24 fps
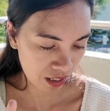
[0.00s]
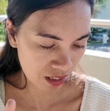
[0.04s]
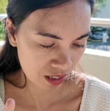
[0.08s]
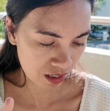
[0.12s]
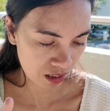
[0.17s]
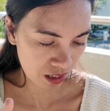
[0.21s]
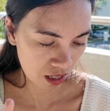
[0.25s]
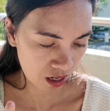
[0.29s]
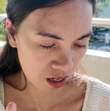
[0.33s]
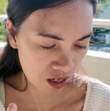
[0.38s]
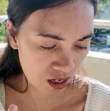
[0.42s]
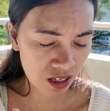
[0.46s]

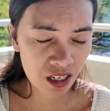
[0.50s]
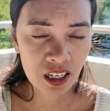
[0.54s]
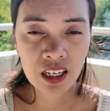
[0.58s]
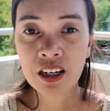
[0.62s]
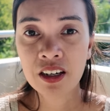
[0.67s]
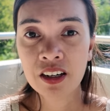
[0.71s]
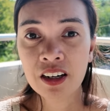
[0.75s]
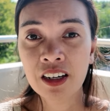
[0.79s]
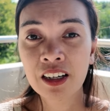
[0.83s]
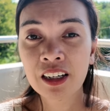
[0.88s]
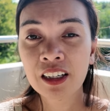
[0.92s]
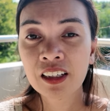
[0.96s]
stay
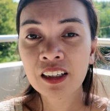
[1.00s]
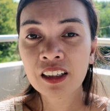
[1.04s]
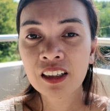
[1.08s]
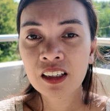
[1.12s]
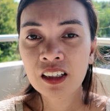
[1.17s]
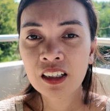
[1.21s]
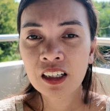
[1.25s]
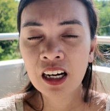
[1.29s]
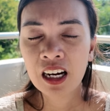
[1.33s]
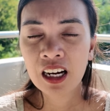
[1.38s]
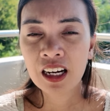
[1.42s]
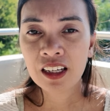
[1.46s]
here.
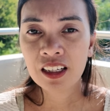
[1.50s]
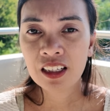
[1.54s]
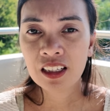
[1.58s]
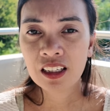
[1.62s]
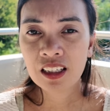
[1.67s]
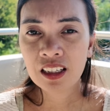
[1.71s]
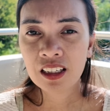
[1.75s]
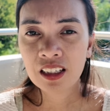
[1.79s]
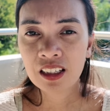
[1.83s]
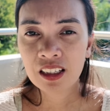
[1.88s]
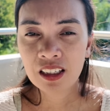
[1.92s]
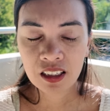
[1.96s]

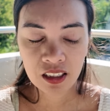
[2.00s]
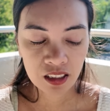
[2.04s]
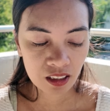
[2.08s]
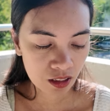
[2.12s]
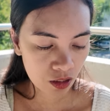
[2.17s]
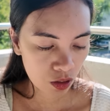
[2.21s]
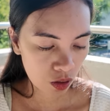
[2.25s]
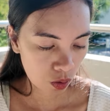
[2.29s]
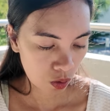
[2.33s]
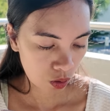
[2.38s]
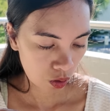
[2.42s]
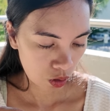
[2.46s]

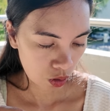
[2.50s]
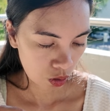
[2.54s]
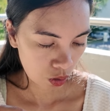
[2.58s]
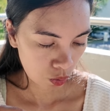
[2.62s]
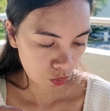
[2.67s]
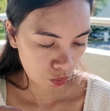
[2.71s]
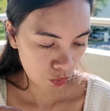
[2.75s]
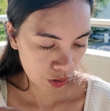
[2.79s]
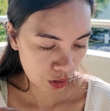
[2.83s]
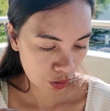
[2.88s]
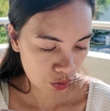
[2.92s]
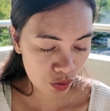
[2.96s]

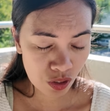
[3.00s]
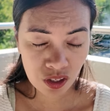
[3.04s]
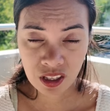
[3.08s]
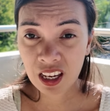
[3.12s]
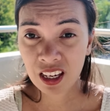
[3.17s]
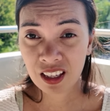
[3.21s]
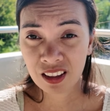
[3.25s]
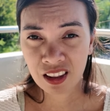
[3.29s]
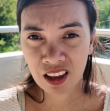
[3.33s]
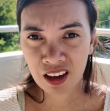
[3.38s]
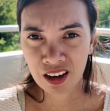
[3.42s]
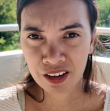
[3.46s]
Will you
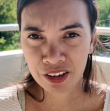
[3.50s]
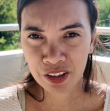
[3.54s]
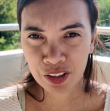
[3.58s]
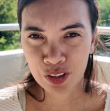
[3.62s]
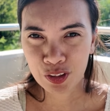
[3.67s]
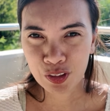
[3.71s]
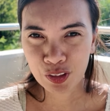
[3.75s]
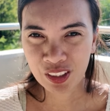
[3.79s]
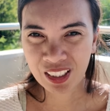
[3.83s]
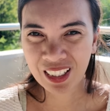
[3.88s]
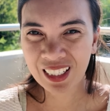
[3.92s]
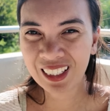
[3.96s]
stay there?
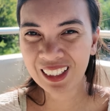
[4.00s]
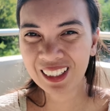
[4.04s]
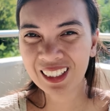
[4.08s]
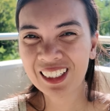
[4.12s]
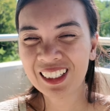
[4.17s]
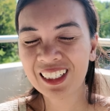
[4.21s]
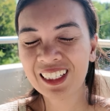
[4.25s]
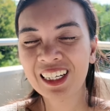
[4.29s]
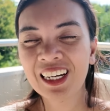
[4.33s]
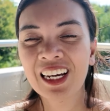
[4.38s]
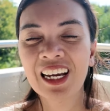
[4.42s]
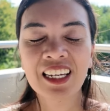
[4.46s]

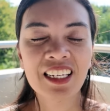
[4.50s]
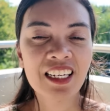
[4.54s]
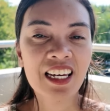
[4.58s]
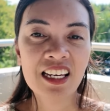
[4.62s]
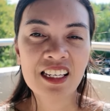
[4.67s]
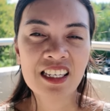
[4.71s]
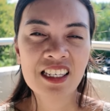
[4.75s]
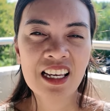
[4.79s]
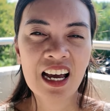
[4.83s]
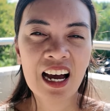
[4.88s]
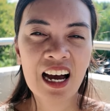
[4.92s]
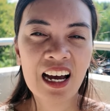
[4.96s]

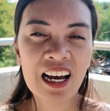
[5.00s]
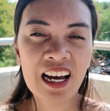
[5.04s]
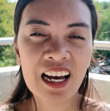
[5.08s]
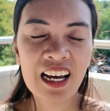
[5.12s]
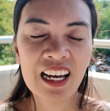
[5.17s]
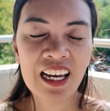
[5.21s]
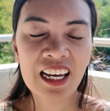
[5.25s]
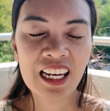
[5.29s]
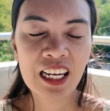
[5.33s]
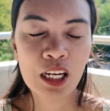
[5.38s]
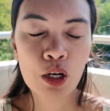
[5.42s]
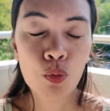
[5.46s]
Yes,
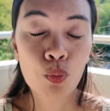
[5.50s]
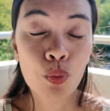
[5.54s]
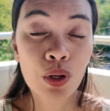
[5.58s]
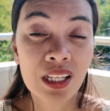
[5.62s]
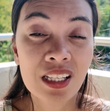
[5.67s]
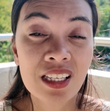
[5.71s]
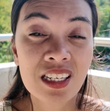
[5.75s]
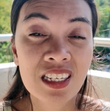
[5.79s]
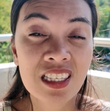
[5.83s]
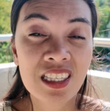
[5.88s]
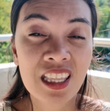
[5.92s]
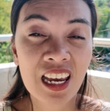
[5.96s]
I
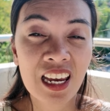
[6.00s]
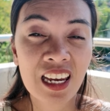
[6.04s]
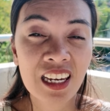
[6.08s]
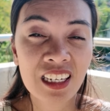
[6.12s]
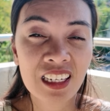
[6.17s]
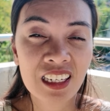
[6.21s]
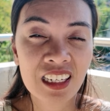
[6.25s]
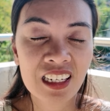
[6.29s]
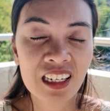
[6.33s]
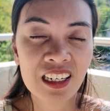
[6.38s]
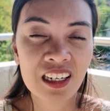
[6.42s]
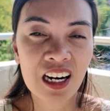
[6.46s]
will stay
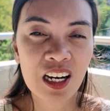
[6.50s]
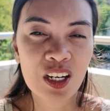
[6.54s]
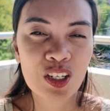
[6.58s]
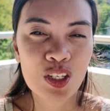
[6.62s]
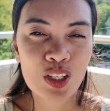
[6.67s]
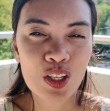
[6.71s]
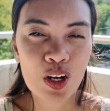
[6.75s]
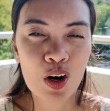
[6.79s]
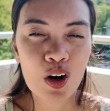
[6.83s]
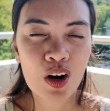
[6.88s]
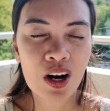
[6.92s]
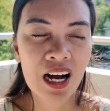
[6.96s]
here
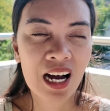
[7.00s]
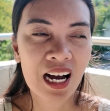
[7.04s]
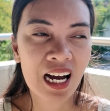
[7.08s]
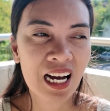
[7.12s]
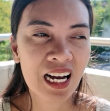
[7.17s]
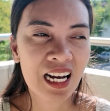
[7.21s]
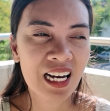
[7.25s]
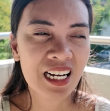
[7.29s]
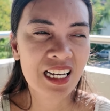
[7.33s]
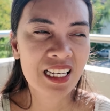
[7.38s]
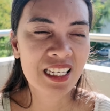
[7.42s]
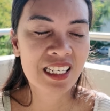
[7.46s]
as long
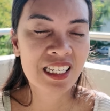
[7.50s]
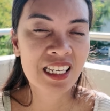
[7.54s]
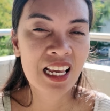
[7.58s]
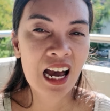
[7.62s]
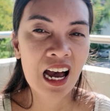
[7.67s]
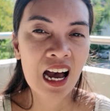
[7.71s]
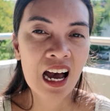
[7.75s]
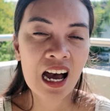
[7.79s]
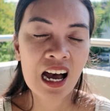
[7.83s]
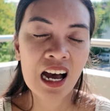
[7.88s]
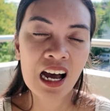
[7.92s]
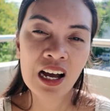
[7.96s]
as
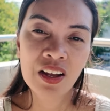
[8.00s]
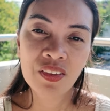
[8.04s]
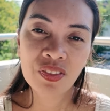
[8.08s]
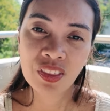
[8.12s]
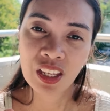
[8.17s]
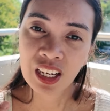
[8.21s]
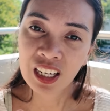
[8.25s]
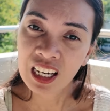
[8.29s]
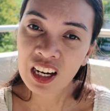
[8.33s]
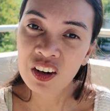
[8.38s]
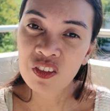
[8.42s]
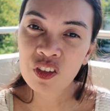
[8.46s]

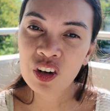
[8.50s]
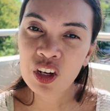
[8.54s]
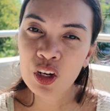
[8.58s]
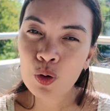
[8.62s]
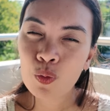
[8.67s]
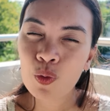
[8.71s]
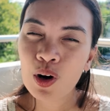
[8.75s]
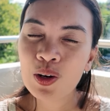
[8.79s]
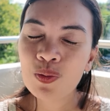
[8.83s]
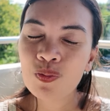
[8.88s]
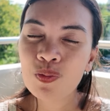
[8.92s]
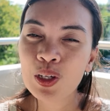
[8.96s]
the
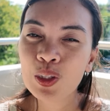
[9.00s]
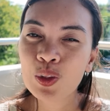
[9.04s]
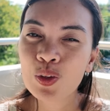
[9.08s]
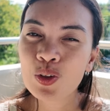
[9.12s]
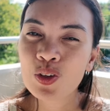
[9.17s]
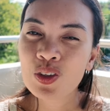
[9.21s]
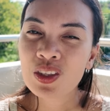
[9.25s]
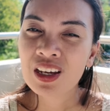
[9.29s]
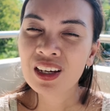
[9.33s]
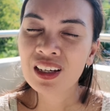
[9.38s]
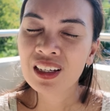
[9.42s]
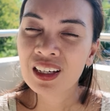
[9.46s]
country want me
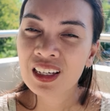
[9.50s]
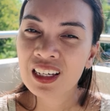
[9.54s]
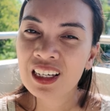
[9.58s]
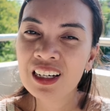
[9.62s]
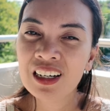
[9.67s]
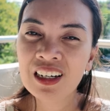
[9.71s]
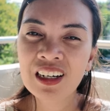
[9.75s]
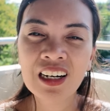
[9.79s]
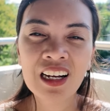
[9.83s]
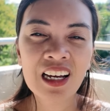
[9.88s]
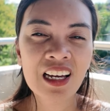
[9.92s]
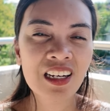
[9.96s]
to stay
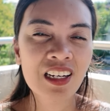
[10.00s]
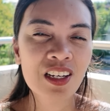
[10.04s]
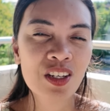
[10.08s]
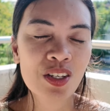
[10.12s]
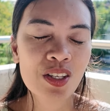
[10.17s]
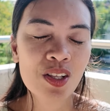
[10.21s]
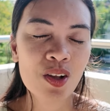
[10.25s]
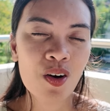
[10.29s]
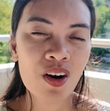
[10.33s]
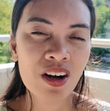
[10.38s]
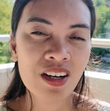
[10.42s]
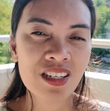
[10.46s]
here, and
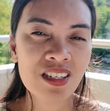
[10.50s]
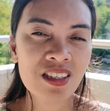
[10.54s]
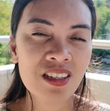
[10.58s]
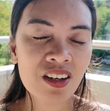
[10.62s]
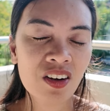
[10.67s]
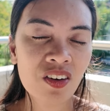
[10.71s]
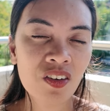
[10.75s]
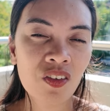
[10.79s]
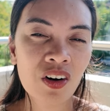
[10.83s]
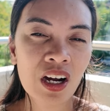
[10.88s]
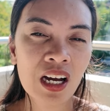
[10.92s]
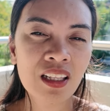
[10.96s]
as long as
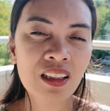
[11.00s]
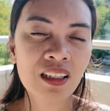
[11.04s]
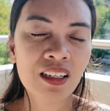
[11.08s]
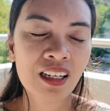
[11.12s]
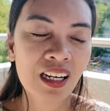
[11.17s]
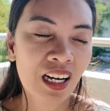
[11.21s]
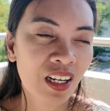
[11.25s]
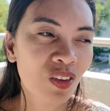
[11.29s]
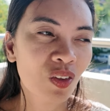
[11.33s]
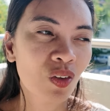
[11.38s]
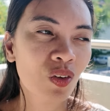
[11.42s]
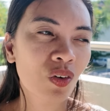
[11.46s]
the
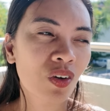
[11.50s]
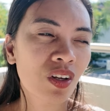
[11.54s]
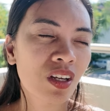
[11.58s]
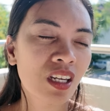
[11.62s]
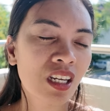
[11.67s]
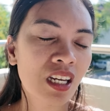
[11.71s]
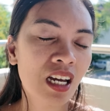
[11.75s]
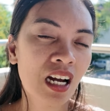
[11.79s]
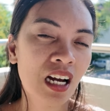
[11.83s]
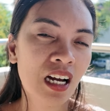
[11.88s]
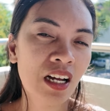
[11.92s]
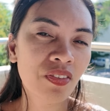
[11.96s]

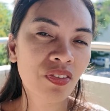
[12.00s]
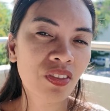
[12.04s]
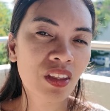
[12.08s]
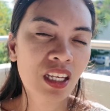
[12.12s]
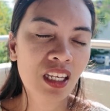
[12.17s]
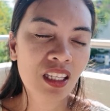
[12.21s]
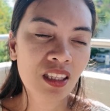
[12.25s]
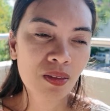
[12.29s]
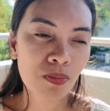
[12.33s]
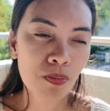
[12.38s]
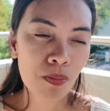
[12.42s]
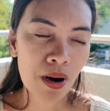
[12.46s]
country
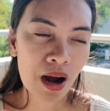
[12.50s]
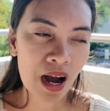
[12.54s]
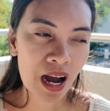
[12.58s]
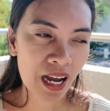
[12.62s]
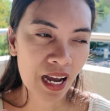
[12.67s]
need